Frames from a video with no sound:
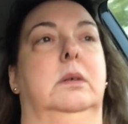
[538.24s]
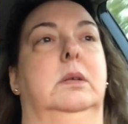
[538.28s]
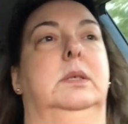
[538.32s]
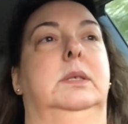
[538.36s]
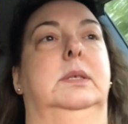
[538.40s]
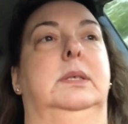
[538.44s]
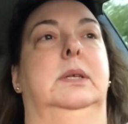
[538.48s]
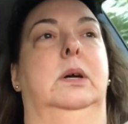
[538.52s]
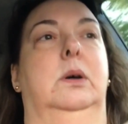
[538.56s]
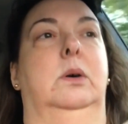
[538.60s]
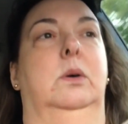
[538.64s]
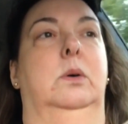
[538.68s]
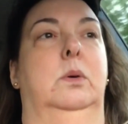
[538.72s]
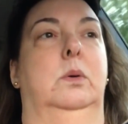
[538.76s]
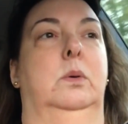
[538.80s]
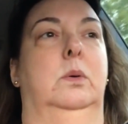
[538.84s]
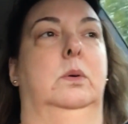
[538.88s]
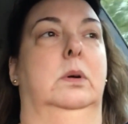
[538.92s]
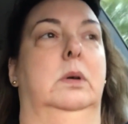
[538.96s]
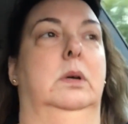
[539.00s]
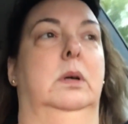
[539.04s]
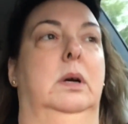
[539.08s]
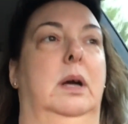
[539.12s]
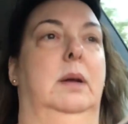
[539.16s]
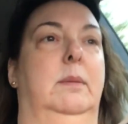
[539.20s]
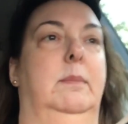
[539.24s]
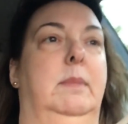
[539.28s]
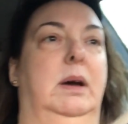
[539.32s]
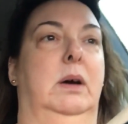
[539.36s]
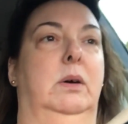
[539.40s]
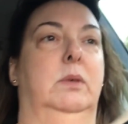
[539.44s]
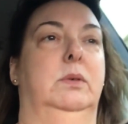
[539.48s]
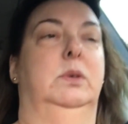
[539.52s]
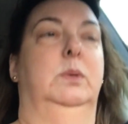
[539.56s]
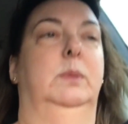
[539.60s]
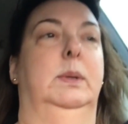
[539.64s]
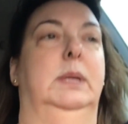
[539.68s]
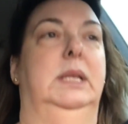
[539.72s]
So I'm
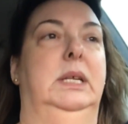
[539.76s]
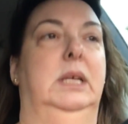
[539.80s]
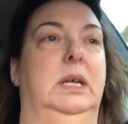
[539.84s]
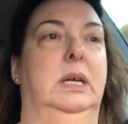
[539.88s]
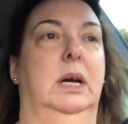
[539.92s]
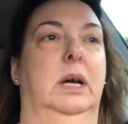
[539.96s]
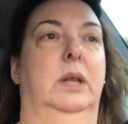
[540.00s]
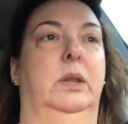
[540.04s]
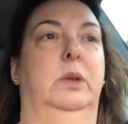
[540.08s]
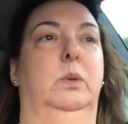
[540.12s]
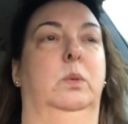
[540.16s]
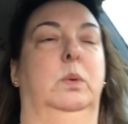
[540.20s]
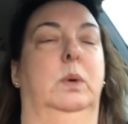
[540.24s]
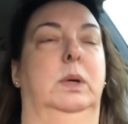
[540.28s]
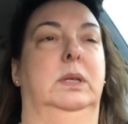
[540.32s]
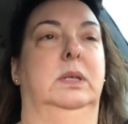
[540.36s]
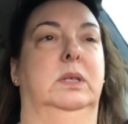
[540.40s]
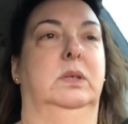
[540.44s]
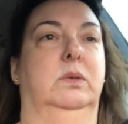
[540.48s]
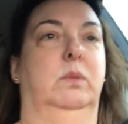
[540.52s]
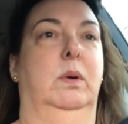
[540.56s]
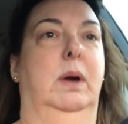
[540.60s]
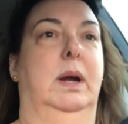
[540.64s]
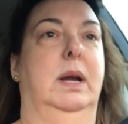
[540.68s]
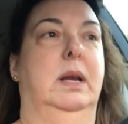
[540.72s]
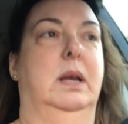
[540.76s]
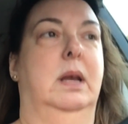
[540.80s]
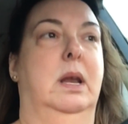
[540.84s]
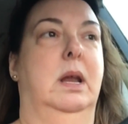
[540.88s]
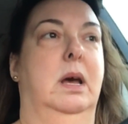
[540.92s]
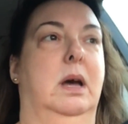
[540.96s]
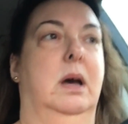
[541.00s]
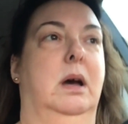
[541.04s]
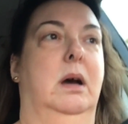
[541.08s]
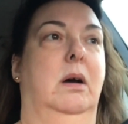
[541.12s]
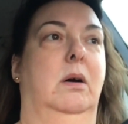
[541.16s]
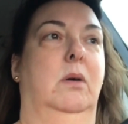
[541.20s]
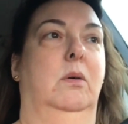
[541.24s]
out doing the other ones right
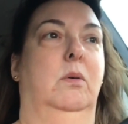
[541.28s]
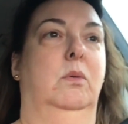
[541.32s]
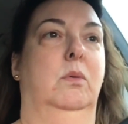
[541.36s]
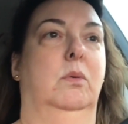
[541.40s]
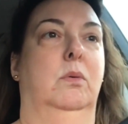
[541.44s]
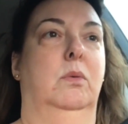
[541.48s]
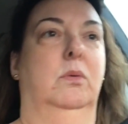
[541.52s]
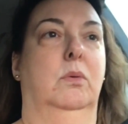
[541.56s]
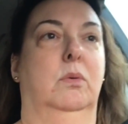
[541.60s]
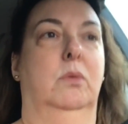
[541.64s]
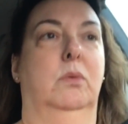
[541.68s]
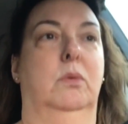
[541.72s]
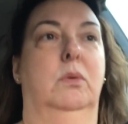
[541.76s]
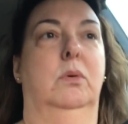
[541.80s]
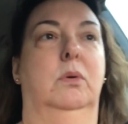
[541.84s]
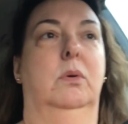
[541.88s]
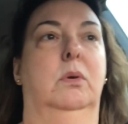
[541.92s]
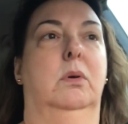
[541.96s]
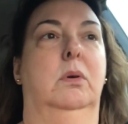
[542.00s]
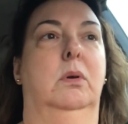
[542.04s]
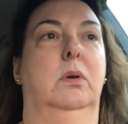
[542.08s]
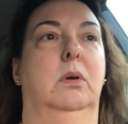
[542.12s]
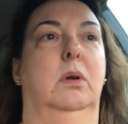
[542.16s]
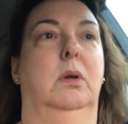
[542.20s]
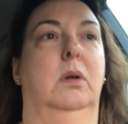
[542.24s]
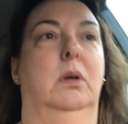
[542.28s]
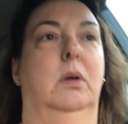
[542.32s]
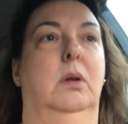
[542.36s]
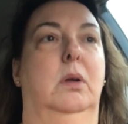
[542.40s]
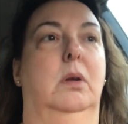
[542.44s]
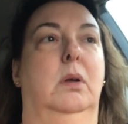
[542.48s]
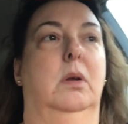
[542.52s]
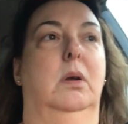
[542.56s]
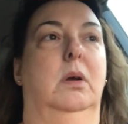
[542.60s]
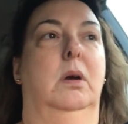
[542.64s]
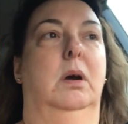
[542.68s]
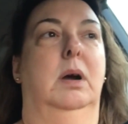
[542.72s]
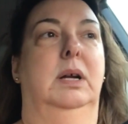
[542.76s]
now.
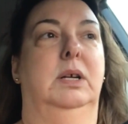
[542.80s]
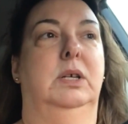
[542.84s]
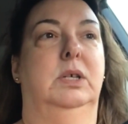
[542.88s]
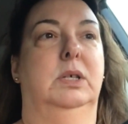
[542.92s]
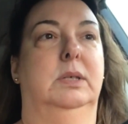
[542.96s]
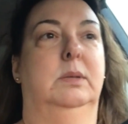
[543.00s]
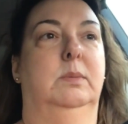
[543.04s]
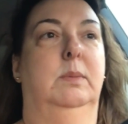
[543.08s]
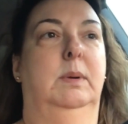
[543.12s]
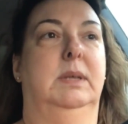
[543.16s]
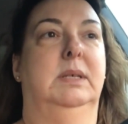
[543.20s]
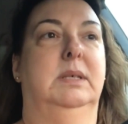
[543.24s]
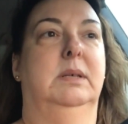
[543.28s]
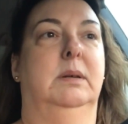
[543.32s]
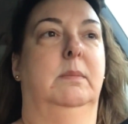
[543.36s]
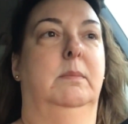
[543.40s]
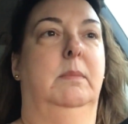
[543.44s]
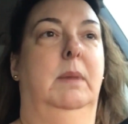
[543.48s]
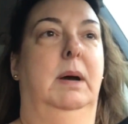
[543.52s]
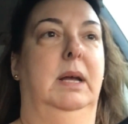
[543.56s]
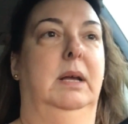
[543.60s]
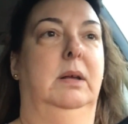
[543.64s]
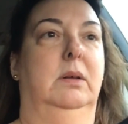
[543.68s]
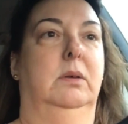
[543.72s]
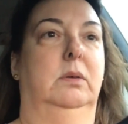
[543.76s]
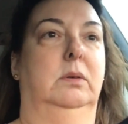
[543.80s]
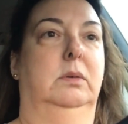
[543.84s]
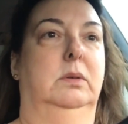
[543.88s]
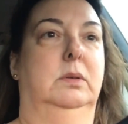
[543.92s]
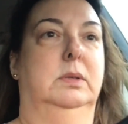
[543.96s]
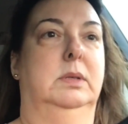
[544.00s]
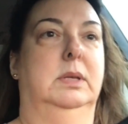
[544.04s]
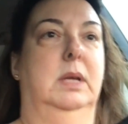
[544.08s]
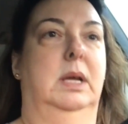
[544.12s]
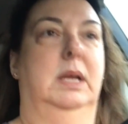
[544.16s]
I just went to Michael's